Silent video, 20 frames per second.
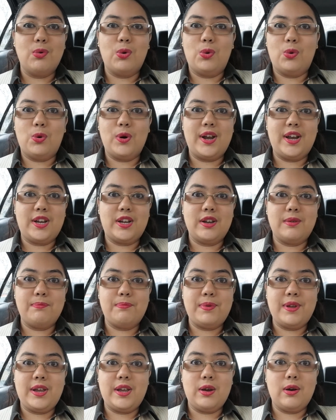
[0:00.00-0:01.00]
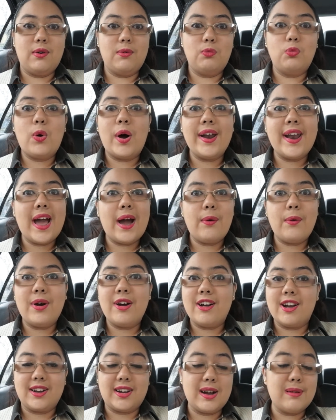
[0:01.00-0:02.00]
or it can be 1
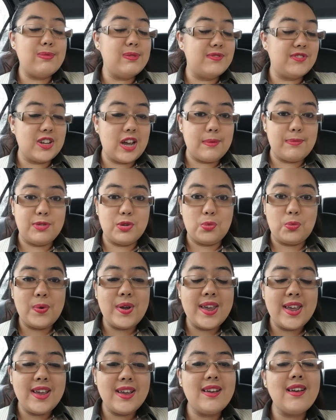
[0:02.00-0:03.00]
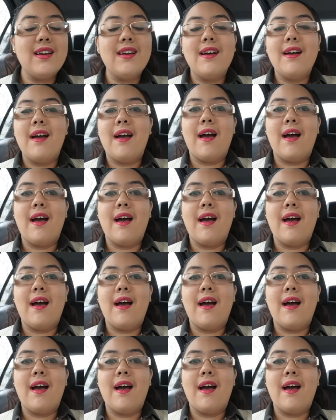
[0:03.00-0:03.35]
hour a couple of times a week.